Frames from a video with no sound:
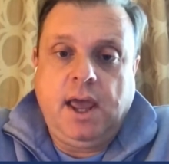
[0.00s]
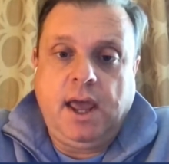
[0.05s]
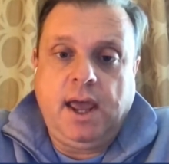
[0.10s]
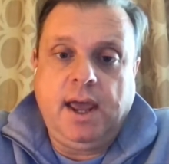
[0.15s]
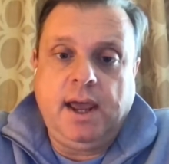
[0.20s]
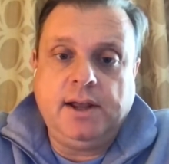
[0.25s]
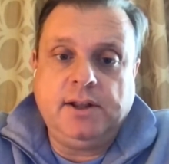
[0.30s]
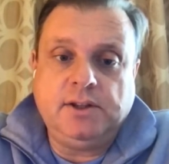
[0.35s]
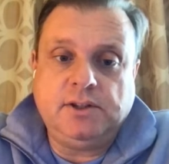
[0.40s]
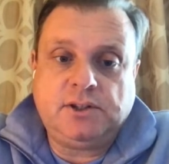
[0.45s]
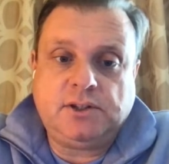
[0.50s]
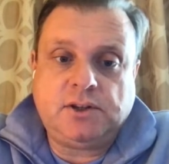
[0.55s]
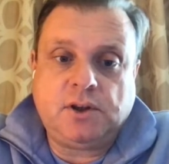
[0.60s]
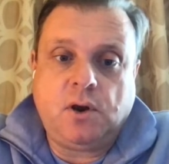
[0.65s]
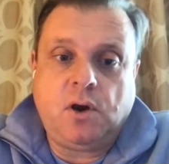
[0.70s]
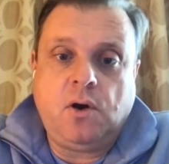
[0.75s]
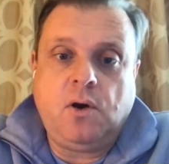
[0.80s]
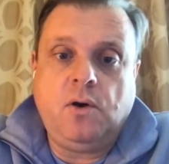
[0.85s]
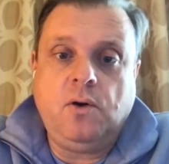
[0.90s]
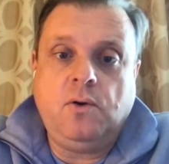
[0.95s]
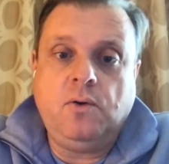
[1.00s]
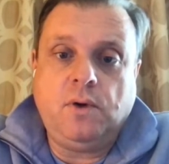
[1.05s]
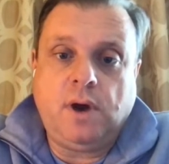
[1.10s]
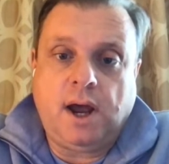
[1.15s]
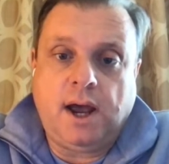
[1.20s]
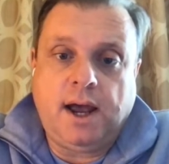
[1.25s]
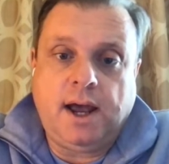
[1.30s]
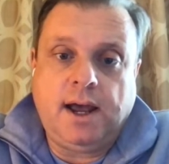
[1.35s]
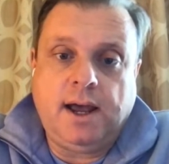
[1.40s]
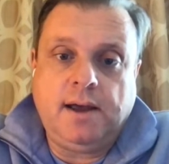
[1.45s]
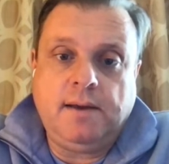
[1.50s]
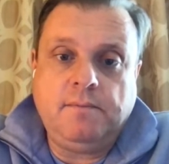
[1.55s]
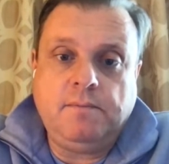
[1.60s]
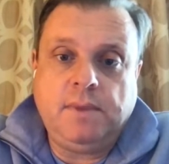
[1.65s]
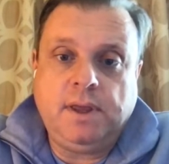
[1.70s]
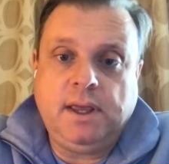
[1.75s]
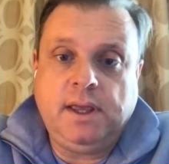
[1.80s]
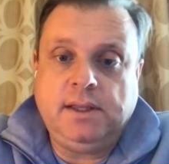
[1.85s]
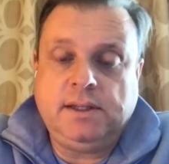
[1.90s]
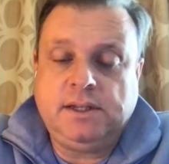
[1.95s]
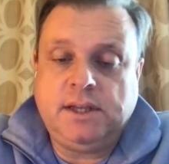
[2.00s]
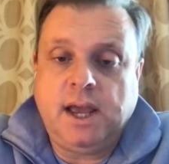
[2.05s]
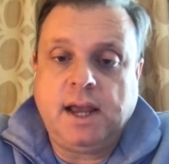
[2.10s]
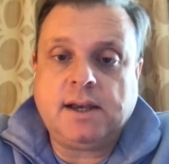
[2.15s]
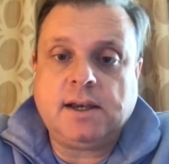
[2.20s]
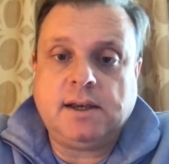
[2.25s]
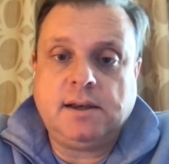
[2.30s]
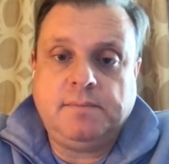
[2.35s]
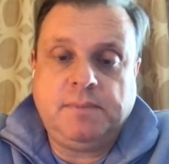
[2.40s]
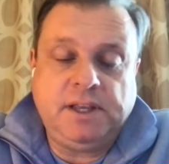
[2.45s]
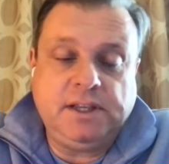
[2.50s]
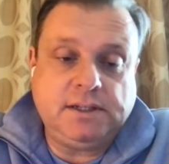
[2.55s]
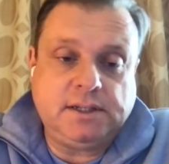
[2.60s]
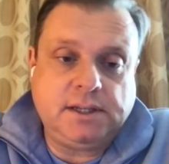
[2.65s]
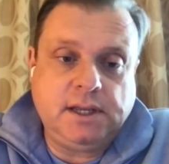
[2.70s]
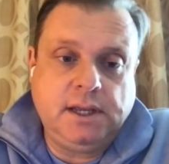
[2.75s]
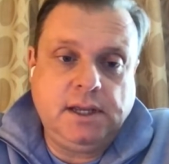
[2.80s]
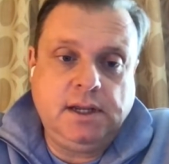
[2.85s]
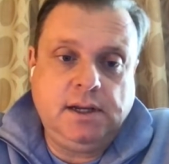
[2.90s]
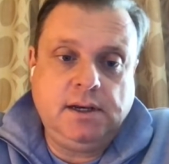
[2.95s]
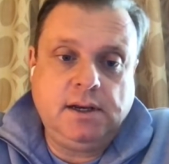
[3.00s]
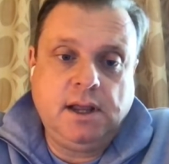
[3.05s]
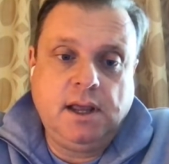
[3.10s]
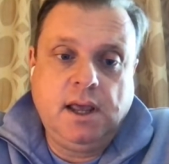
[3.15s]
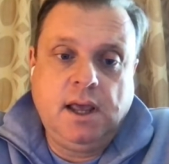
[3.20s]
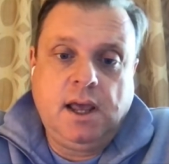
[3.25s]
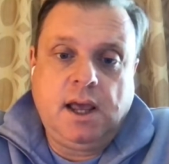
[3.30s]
And so it's yet to be seen,